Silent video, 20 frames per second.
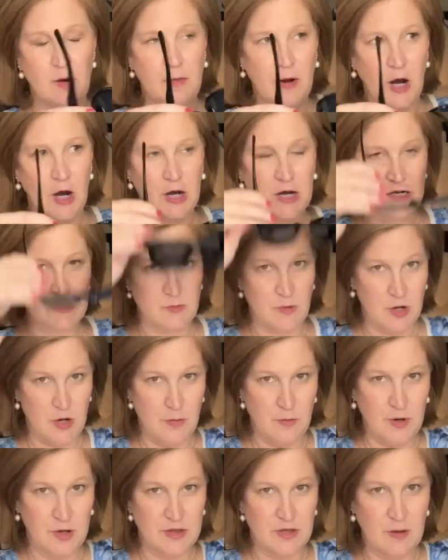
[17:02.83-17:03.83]
part because when you
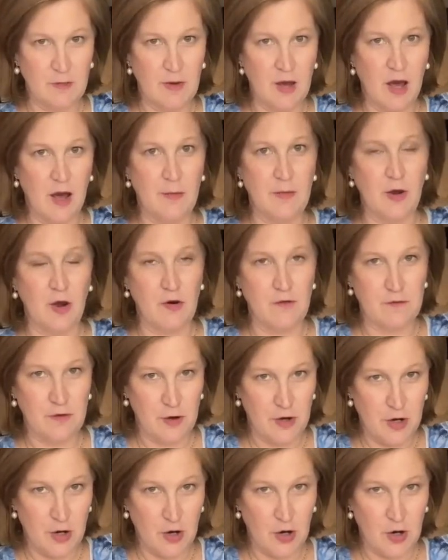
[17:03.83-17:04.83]
put them up over
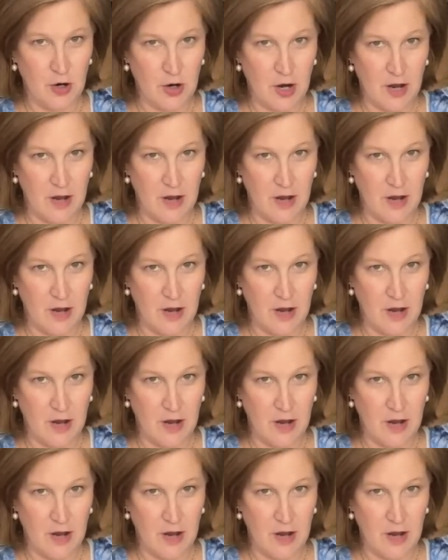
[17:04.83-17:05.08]
your,